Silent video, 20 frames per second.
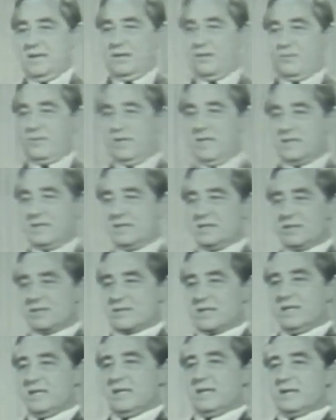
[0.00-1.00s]
We
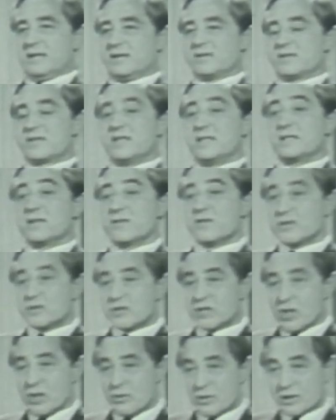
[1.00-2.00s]
didn't consider the
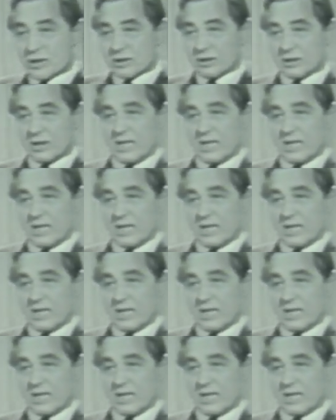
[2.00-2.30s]
total